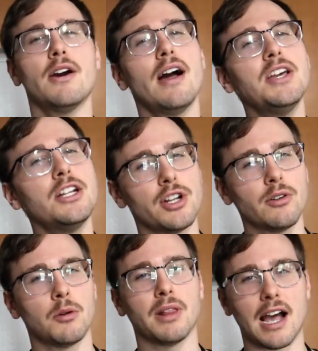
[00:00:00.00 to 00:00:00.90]
now, having a
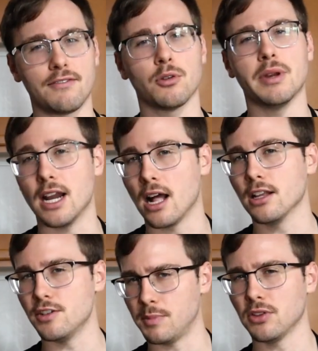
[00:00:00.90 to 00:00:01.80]
general platform and
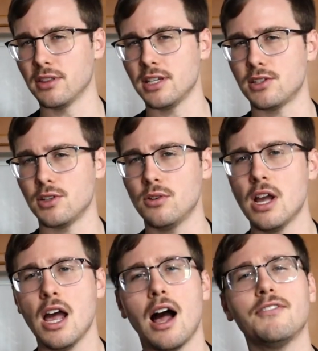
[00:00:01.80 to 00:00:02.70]
knowledge of both of these
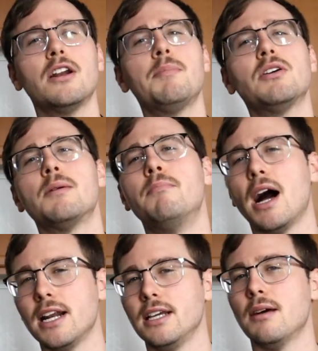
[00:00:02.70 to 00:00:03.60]
two, I've gone about
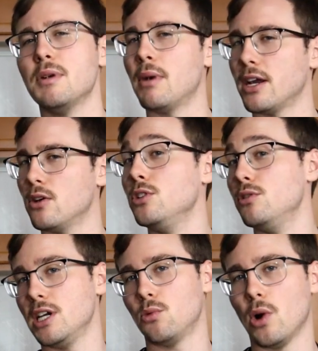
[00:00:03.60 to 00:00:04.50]
combining them in my own
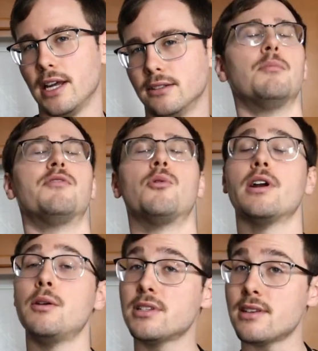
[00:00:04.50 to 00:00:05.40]
unique way. Now,
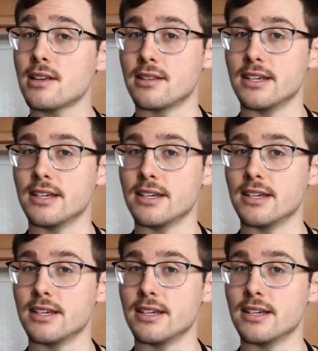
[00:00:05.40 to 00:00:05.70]
before anyone says